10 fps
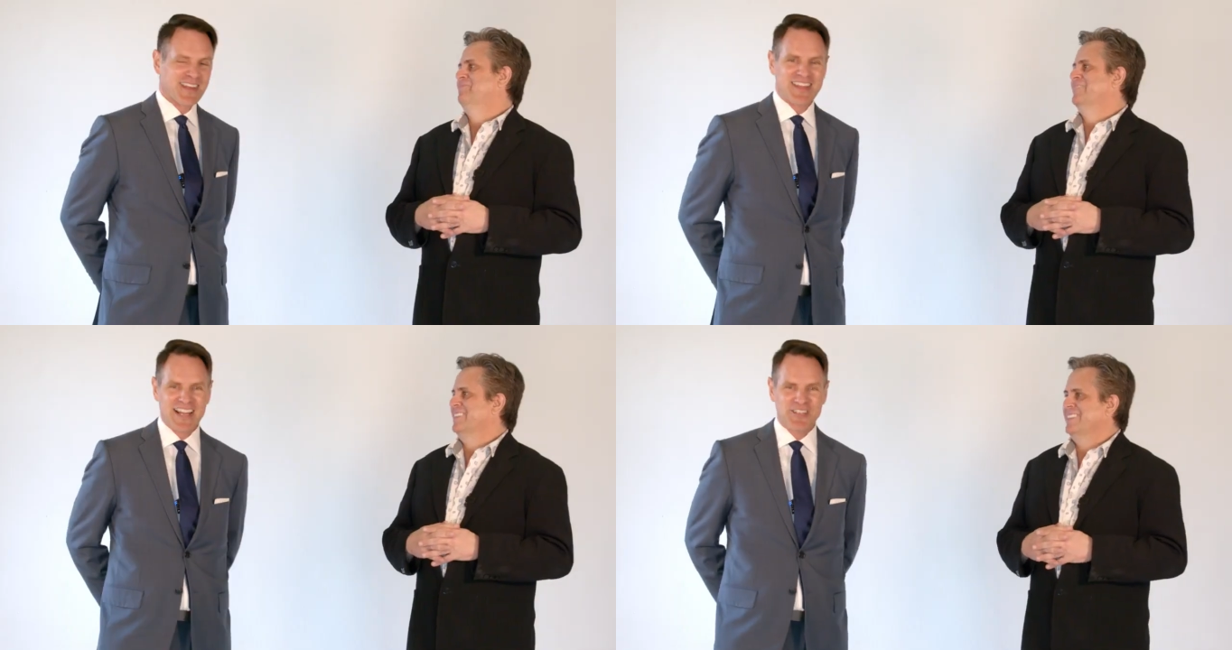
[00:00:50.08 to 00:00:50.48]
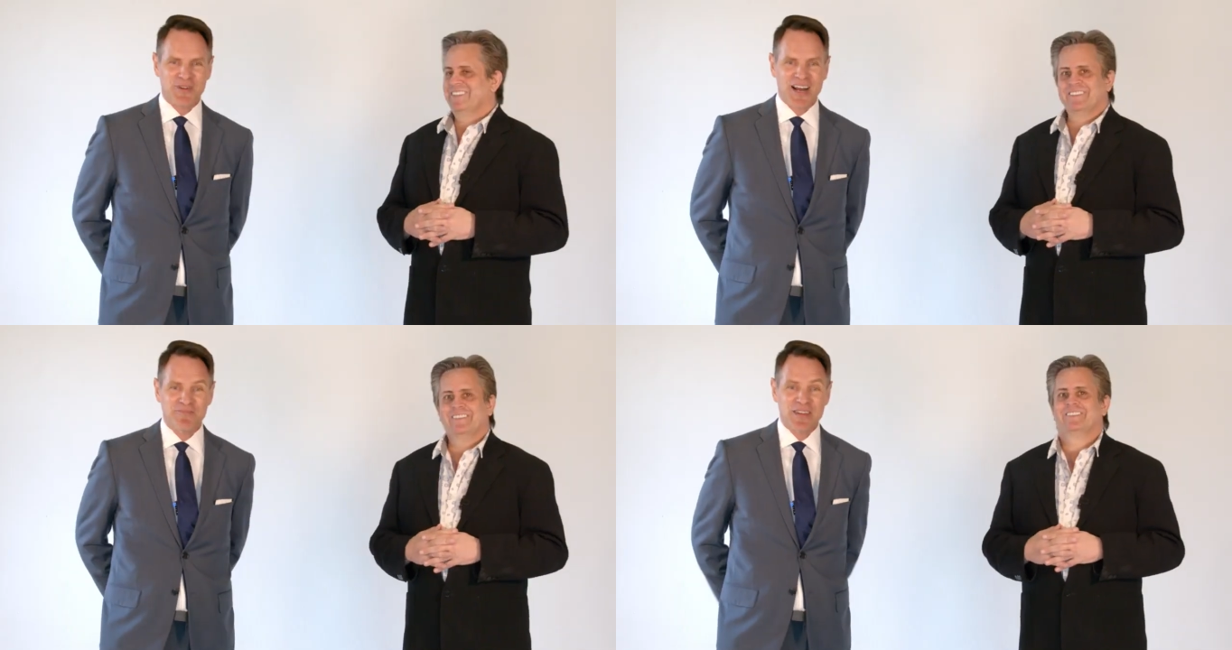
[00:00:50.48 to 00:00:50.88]

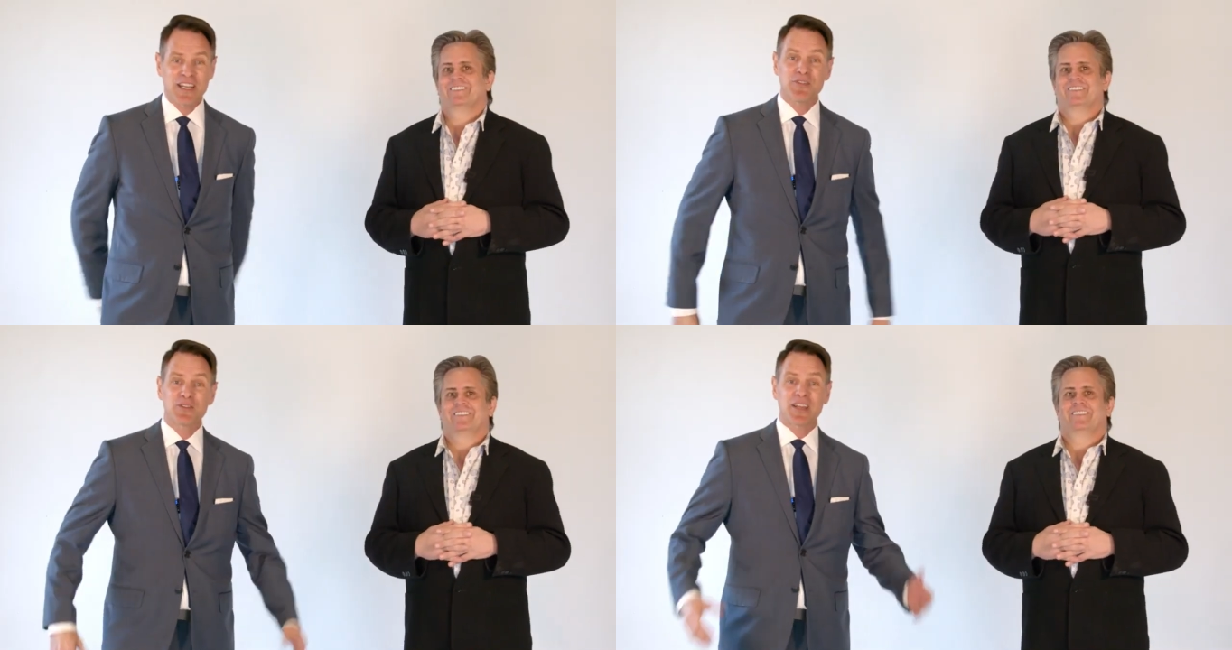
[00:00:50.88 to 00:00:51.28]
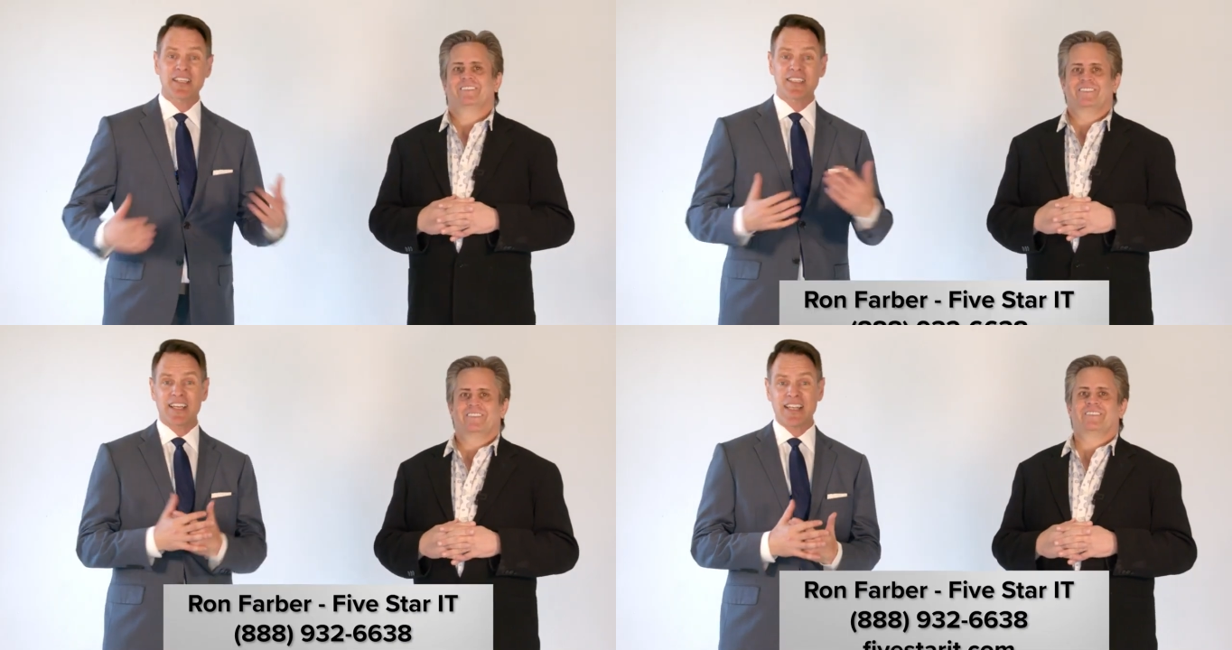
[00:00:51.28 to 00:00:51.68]
Speaker 1: Thanks, Ron. And if you'd
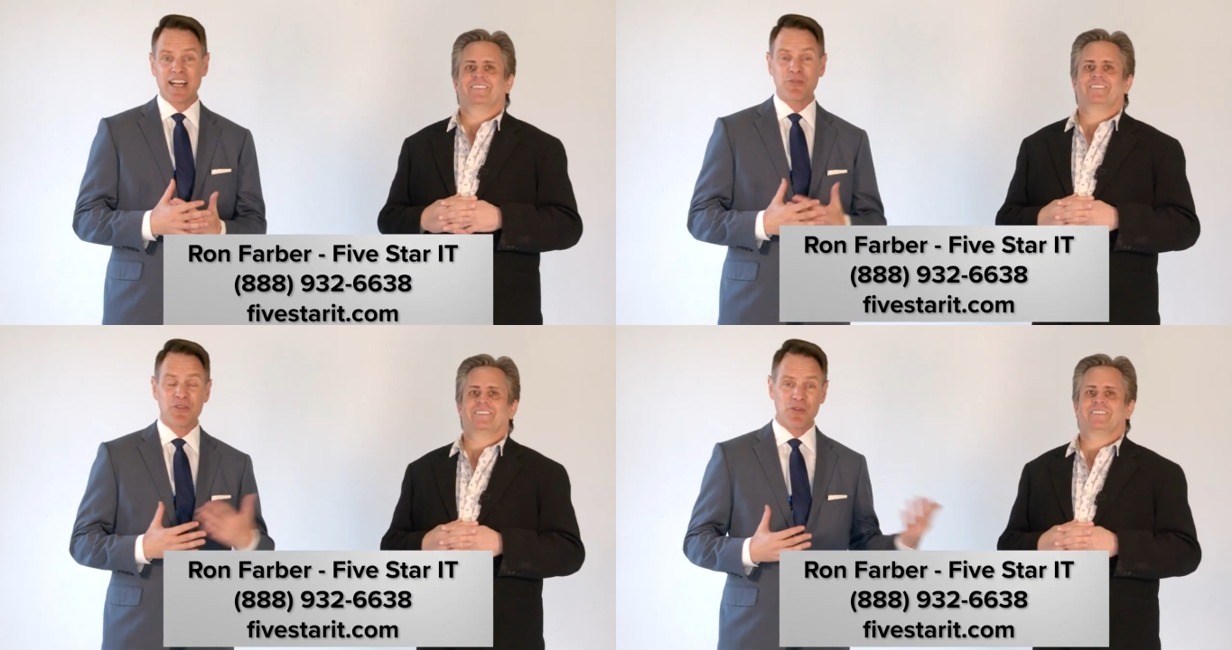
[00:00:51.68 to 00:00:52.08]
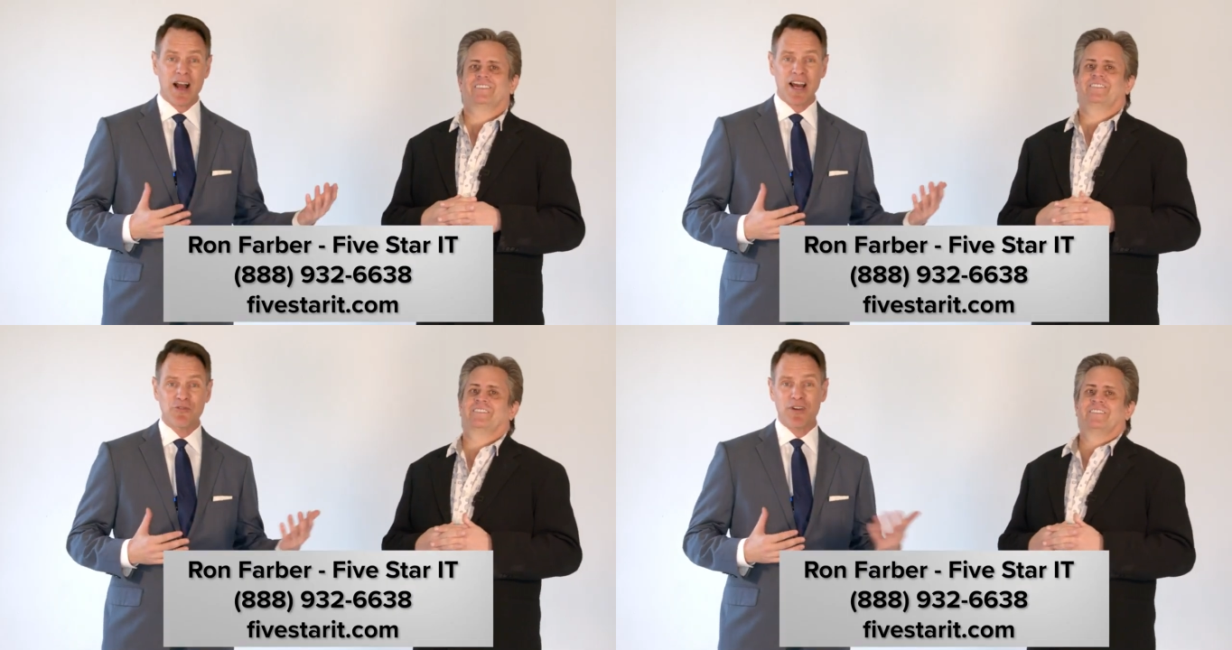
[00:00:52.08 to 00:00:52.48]
like to connect with
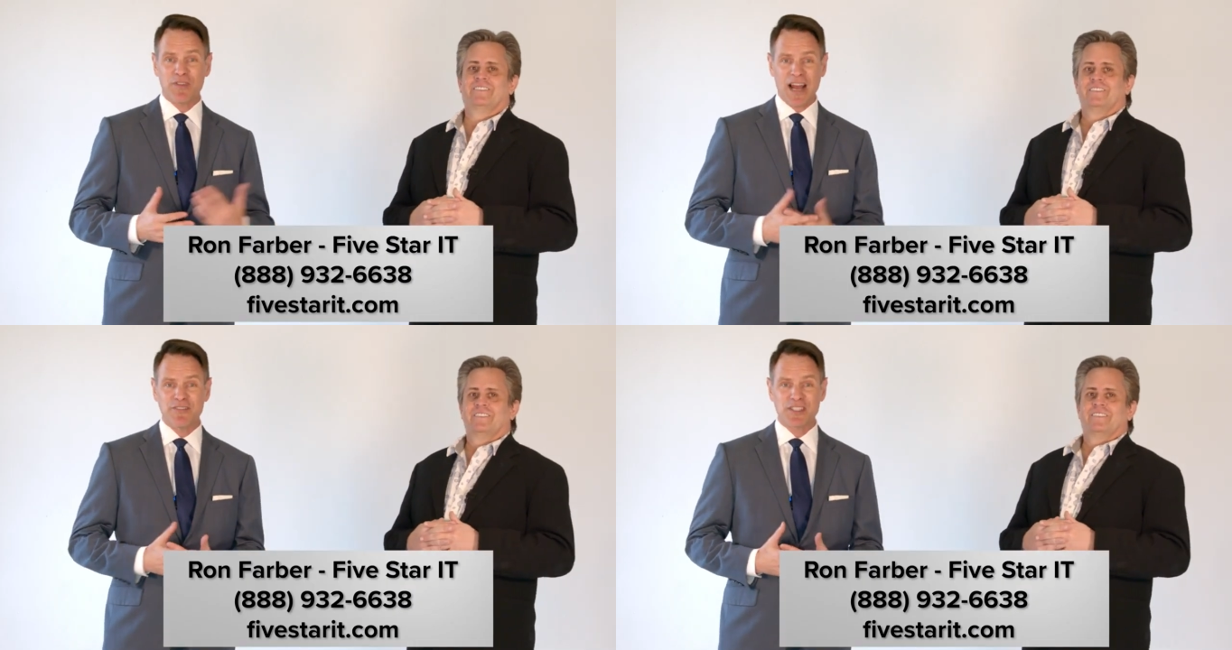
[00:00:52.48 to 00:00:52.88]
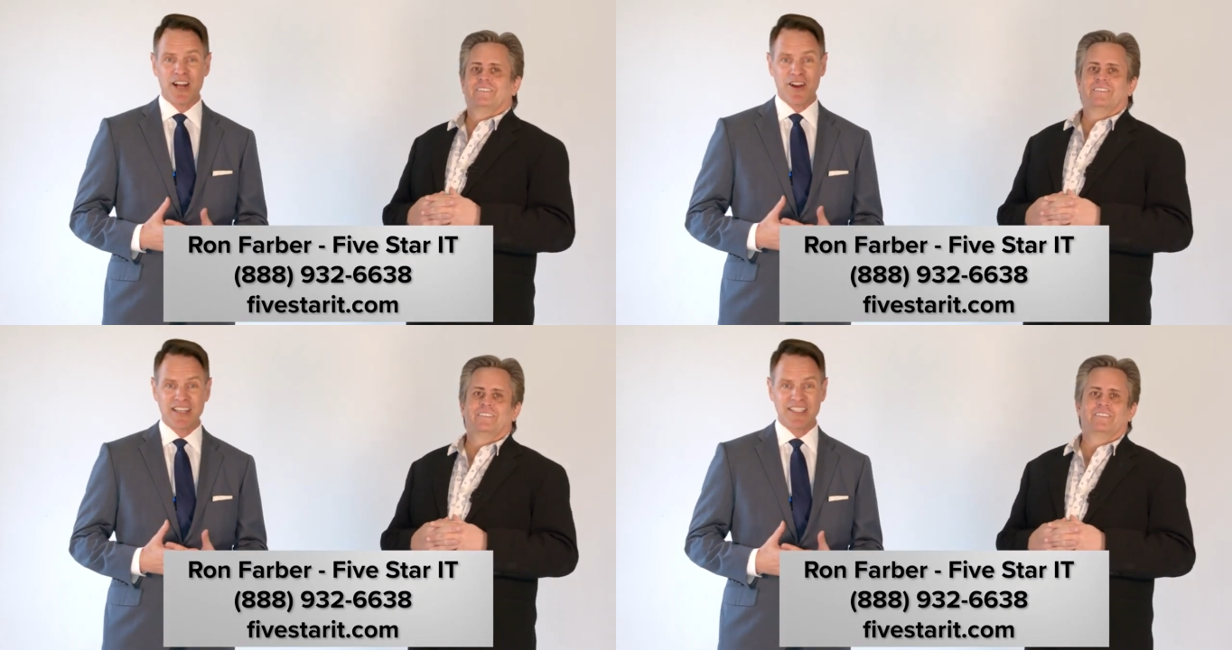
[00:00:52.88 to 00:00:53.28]
Ron or Five
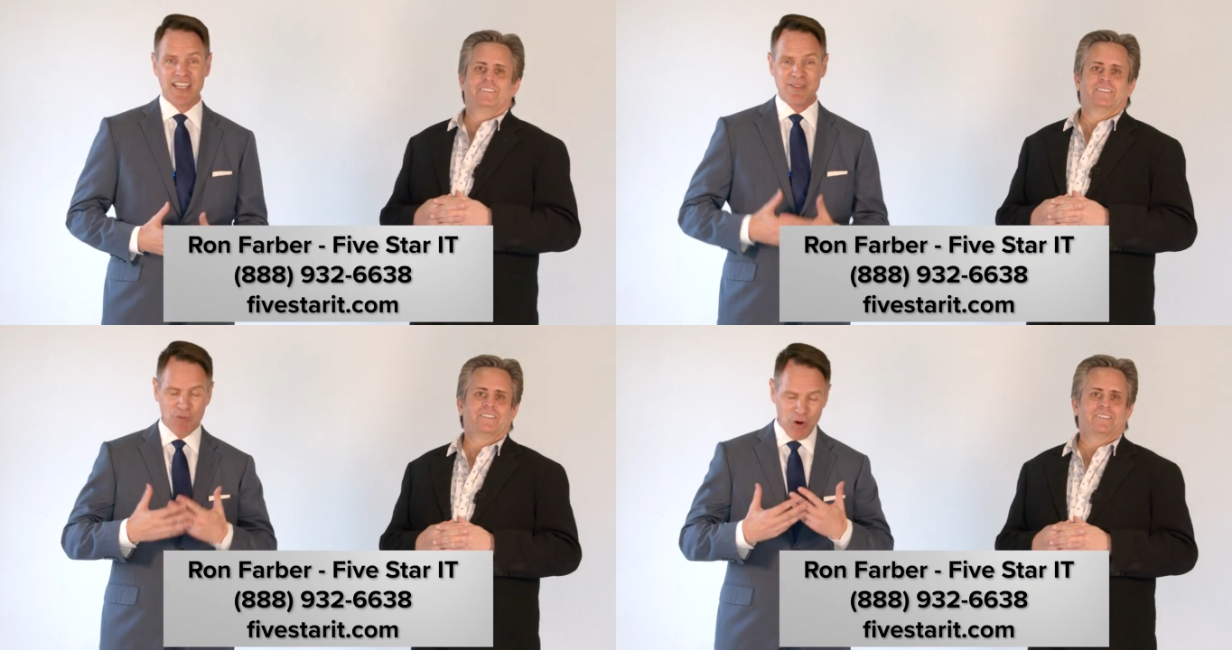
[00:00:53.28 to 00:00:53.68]
Star IT,